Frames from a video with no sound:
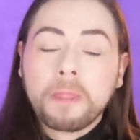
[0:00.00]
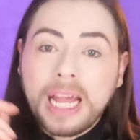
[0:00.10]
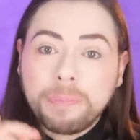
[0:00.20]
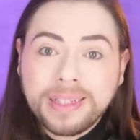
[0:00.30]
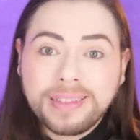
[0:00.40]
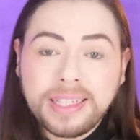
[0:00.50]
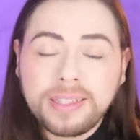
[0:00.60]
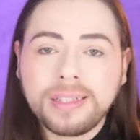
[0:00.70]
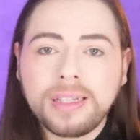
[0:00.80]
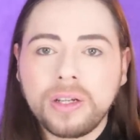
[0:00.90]
And
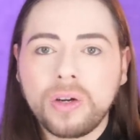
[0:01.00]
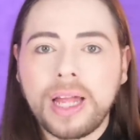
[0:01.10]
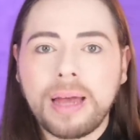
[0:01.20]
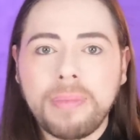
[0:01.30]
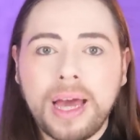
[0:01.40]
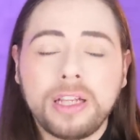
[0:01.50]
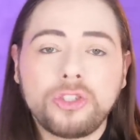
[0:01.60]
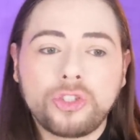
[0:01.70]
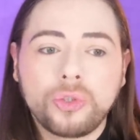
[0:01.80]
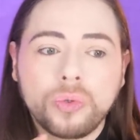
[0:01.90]
Patricia de Nicolai
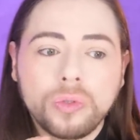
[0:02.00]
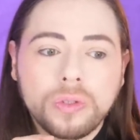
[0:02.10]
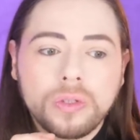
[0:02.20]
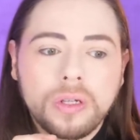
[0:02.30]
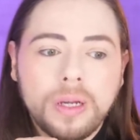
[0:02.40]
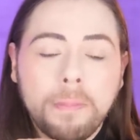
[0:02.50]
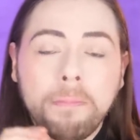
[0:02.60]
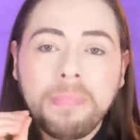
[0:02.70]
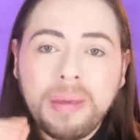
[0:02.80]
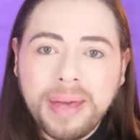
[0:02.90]
managed to
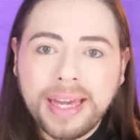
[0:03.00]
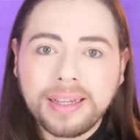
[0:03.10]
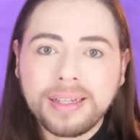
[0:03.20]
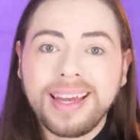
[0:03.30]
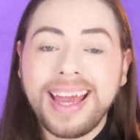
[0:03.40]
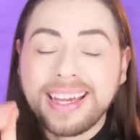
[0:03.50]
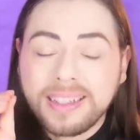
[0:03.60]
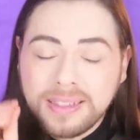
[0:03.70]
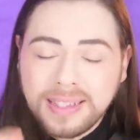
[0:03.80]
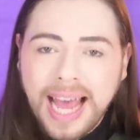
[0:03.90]
mimic
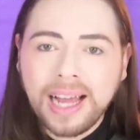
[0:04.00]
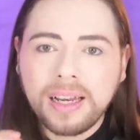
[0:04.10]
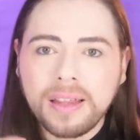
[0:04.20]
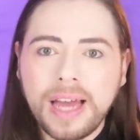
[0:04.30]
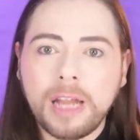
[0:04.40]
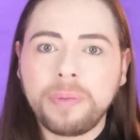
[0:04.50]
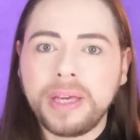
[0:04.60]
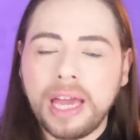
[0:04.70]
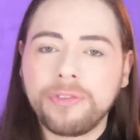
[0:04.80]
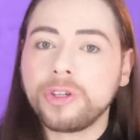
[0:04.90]
exactly that
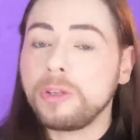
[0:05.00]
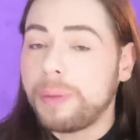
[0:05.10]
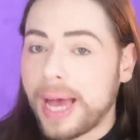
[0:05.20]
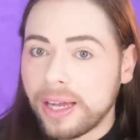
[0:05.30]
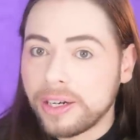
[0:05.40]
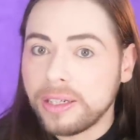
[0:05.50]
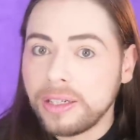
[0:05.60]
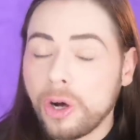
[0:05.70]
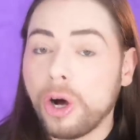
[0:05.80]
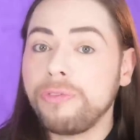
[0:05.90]
behavioral
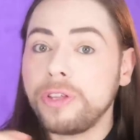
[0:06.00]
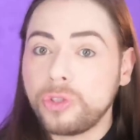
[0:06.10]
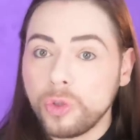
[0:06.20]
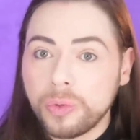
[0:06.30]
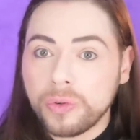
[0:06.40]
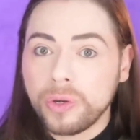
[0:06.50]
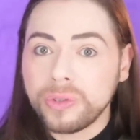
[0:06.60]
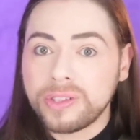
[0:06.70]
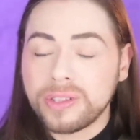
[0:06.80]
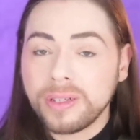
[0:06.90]
pattern of the
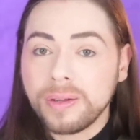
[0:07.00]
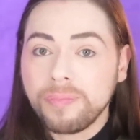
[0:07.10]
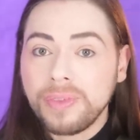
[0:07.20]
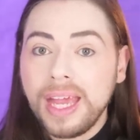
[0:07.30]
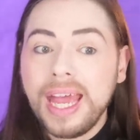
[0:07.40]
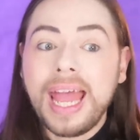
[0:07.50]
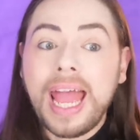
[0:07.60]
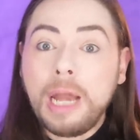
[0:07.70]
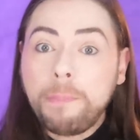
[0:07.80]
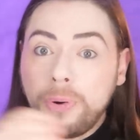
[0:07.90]
tuberose
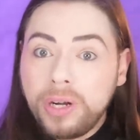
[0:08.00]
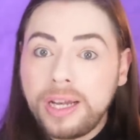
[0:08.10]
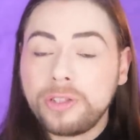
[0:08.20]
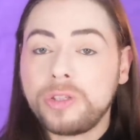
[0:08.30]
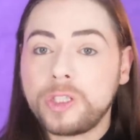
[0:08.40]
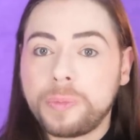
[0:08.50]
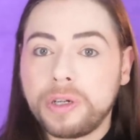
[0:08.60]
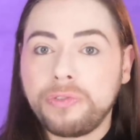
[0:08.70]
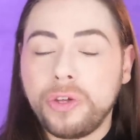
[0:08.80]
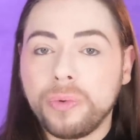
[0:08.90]
and put it into this
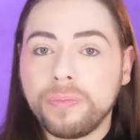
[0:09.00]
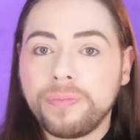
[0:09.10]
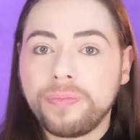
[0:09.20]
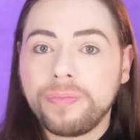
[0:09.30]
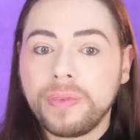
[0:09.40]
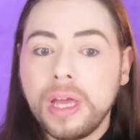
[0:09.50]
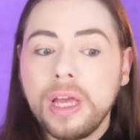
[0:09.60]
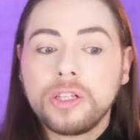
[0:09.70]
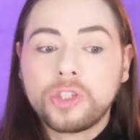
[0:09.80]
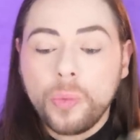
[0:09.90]
perfume.
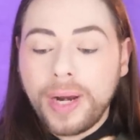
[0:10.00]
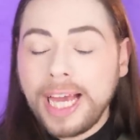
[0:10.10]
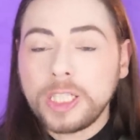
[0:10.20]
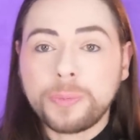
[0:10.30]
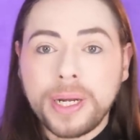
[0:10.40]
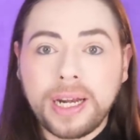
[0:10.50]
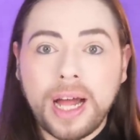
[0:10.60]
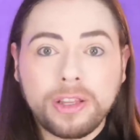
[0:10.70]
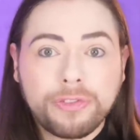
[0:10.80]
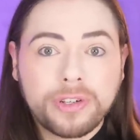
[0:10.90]
So when I sprayed it
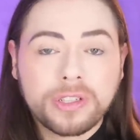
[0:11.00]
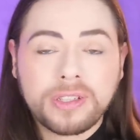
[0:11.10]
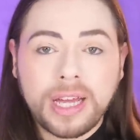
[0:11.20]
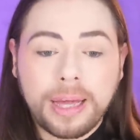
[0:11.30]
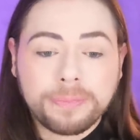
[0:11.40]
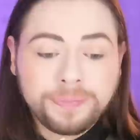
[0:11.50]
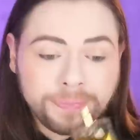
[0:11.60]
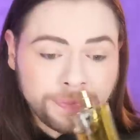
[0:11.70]
on the first time,